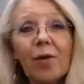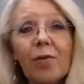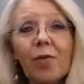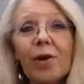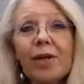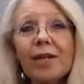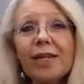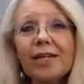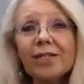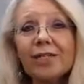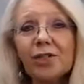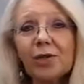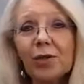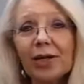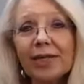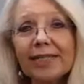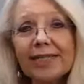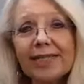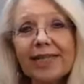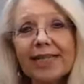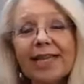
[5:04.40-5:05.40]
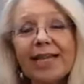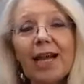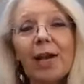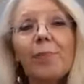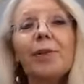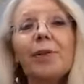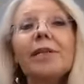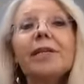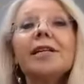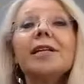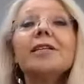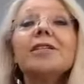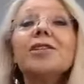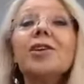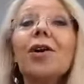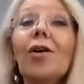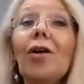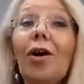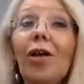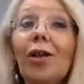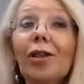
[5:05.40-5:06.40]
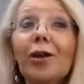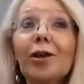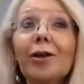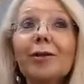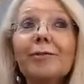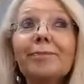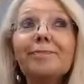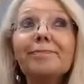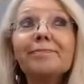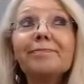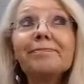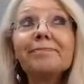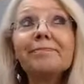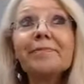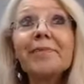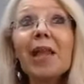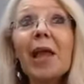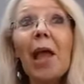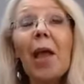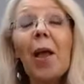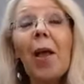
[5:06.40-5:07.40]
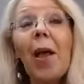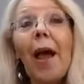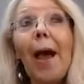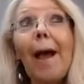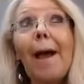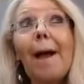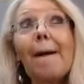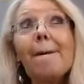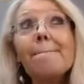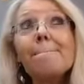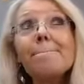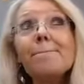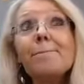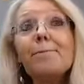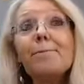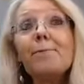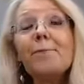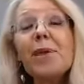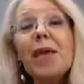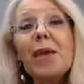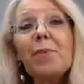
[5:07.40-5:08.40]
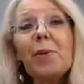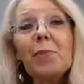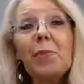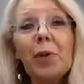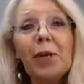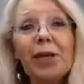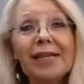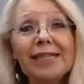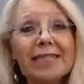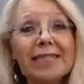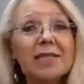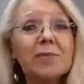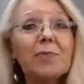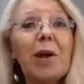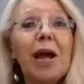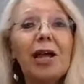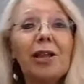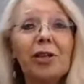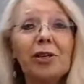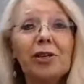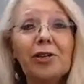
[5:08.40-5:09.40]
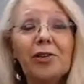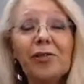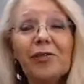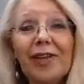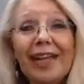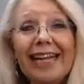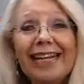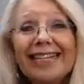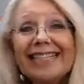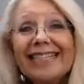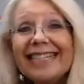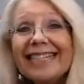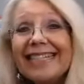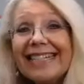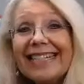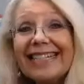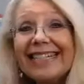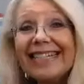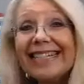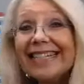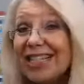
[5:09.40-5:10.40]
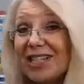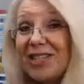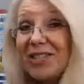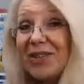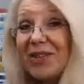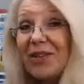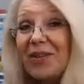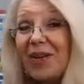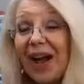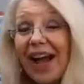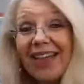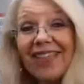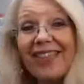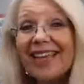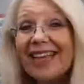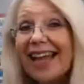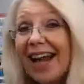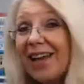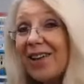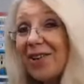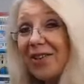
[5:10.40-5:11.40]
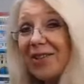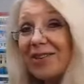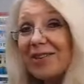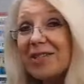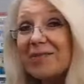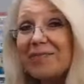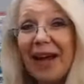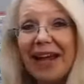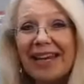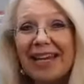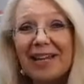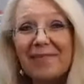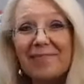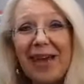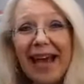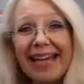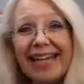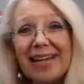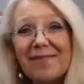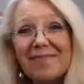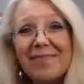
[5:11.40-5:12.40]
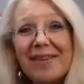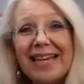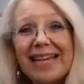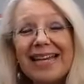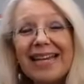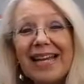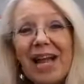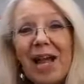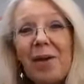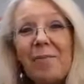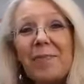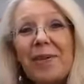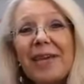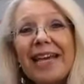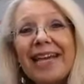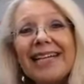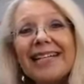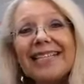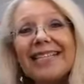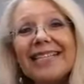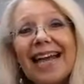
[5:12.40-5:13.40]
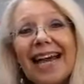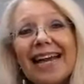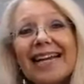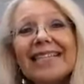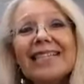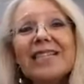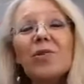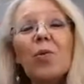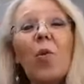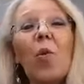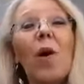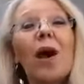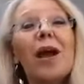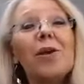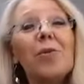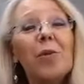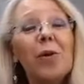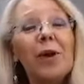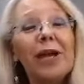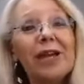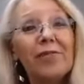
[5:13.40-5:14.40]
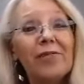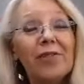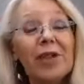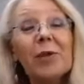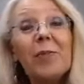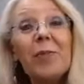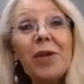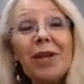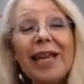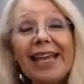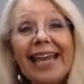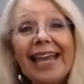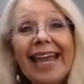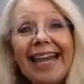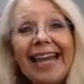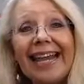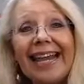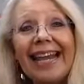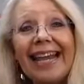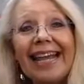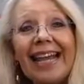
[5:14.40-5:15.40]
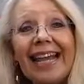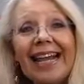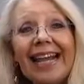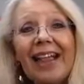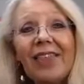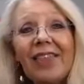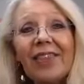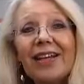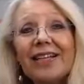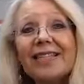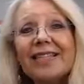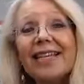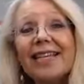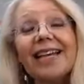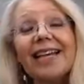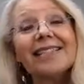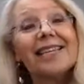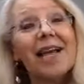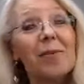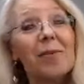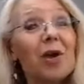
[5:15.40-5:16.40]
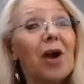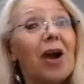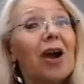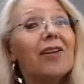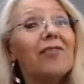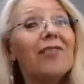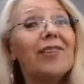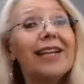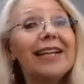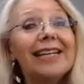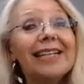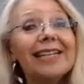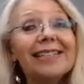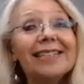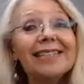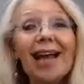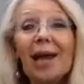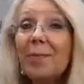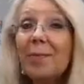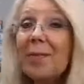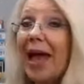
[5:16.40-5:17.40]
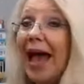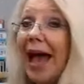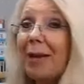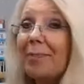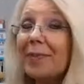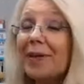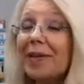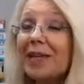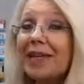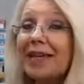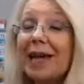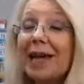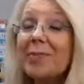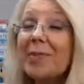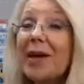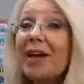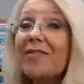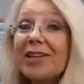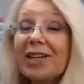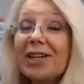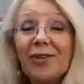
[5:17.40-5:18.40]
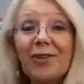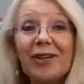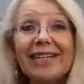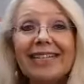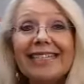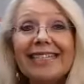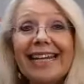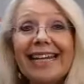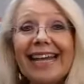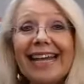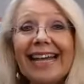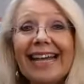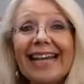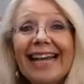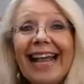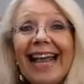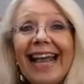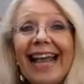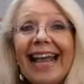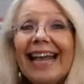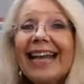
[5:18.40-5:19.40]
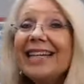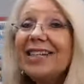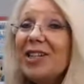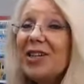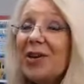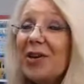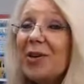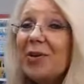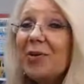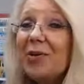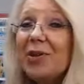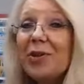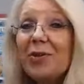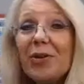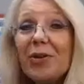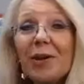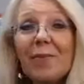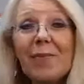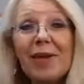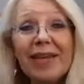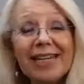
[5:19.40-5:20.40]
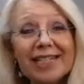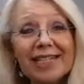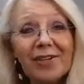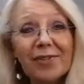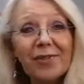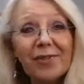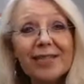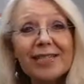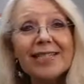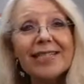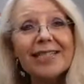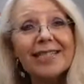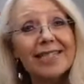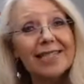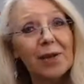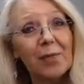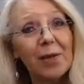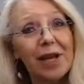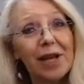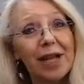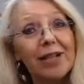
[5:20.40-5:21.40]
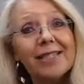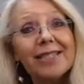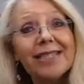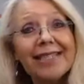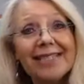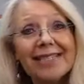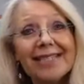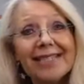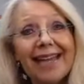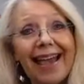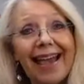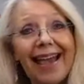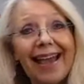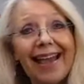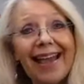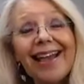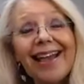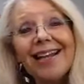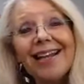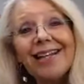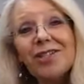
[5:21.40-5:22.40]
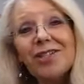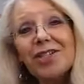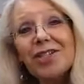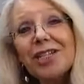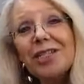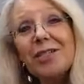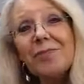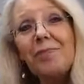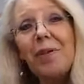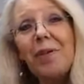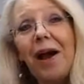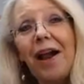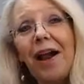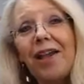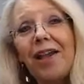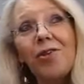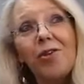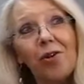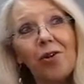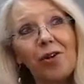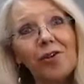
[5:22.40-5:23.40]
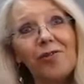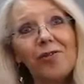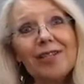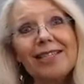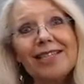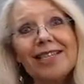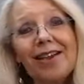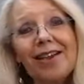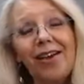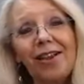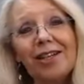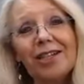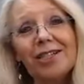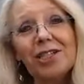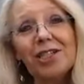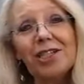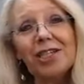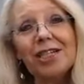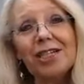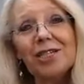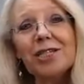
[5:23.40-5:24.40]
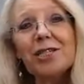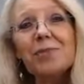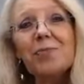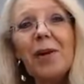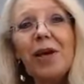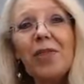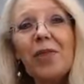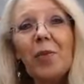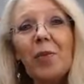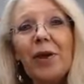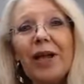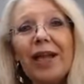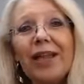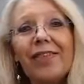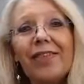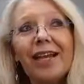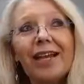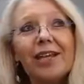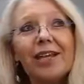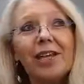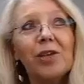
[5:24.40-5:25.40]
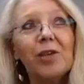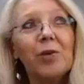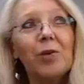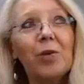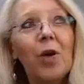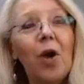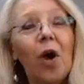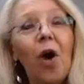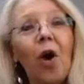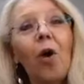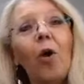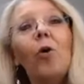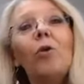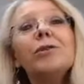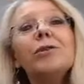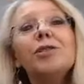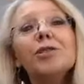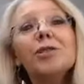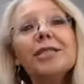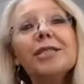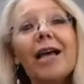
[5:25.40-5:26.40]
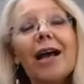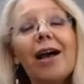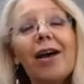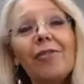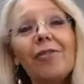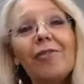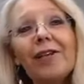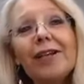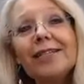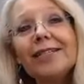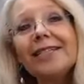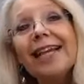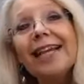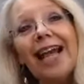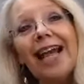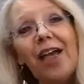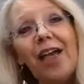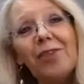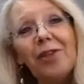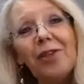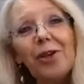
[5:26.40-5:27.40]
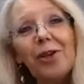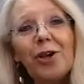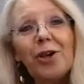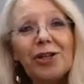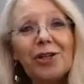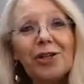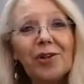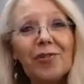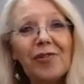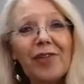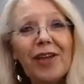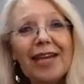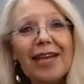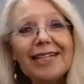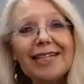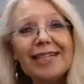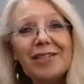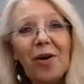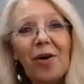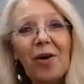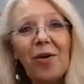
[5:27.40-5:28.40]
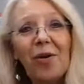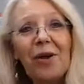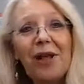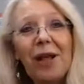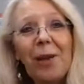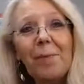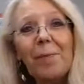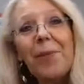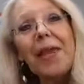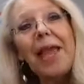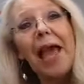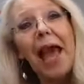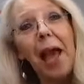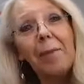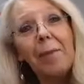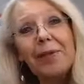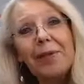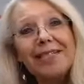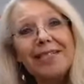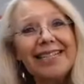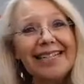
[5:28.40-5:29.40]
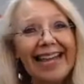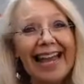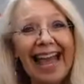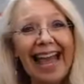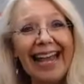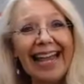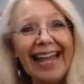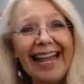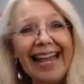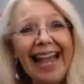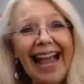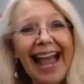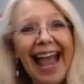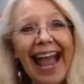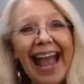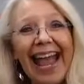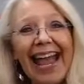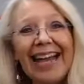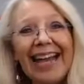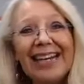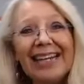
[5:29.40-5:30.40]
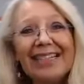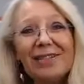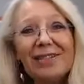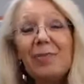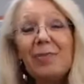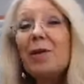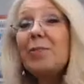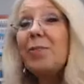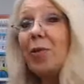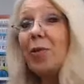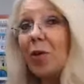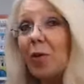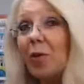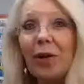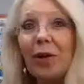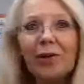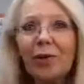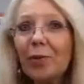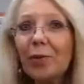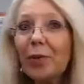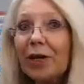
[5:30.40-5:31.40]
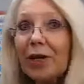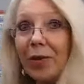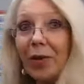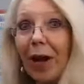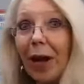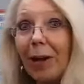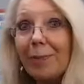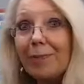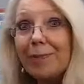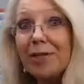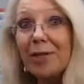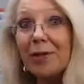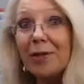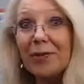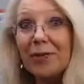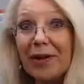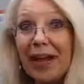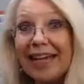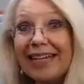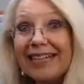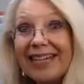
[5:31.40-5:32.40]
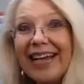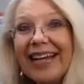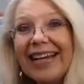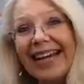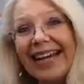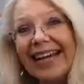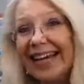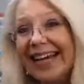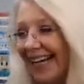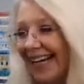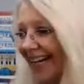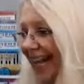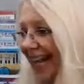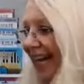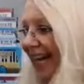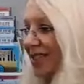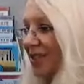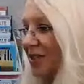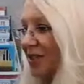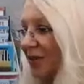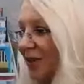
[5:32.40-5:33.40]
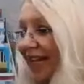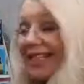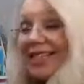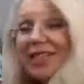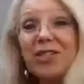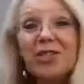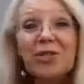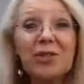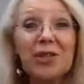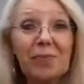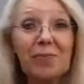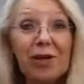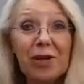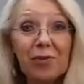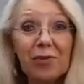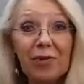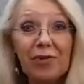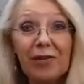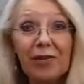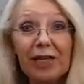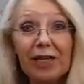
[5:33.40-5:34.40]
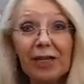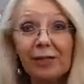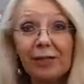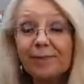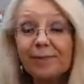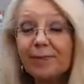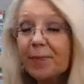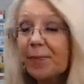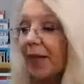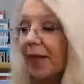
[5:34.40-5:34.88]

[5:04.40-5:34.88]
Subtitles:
I want you to try sitting up a little taller. Maybe put a smile on your face. Just so I know you're smiling back at me, because that's one way of communicating that says, I'm confident, I'm happy, I'm having a great day. And you can make a difference in someone else's day just by your physiology, just by the way that you hold yourself and the look on your face. So be happy today. And people will wonder what you're up to, right? So let's do the big reveal.